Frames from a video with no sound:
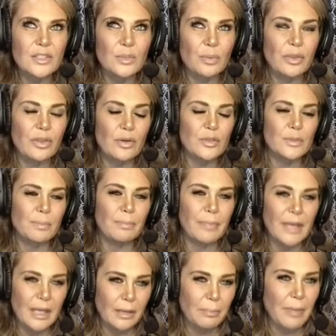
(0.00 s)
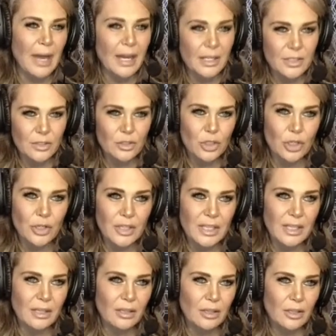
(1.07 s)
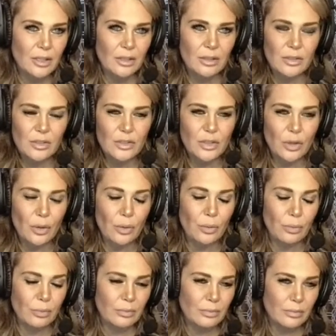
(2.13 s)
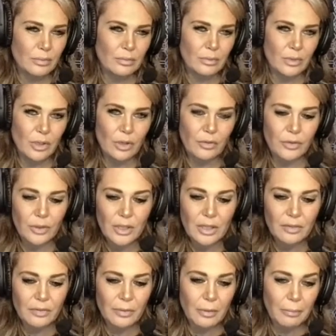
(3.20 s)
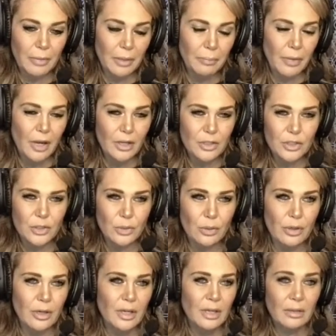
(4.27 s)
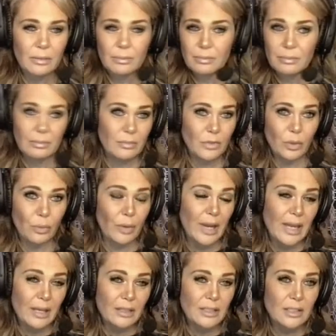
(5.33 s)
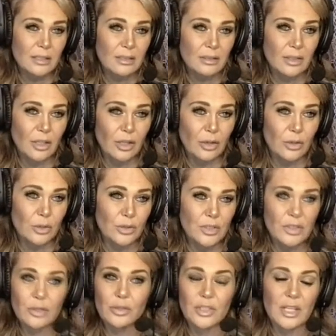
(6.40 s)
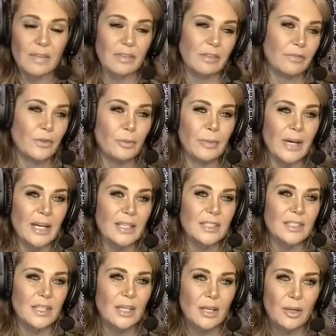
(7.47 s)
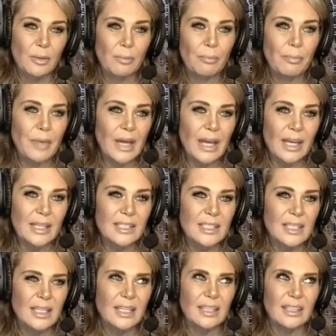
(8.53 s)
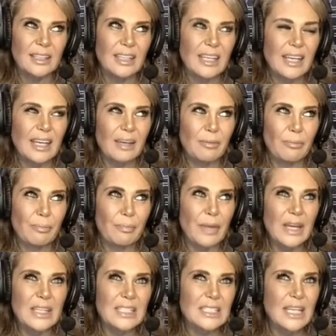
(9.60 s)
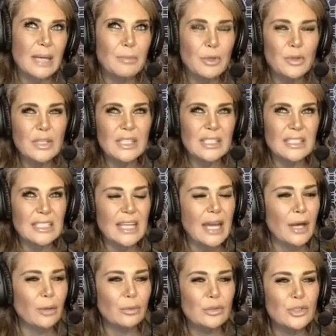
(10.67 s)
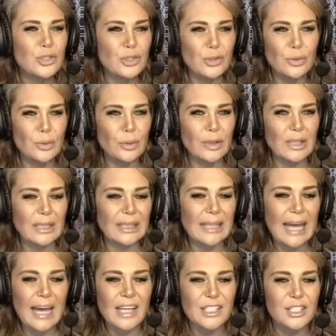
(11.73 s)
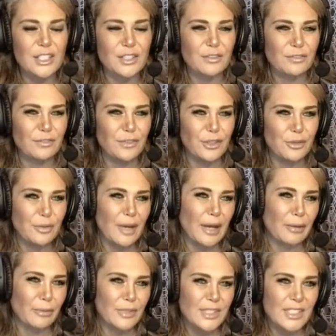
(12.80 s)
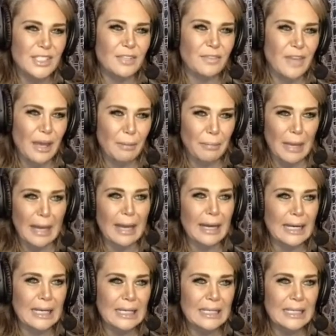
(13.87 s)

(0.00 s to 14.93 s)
with those big bags of jerky, so, if you get it from a big box store, great. You're saving a few bucks. But by the time you get down to the last few ounces of that bag,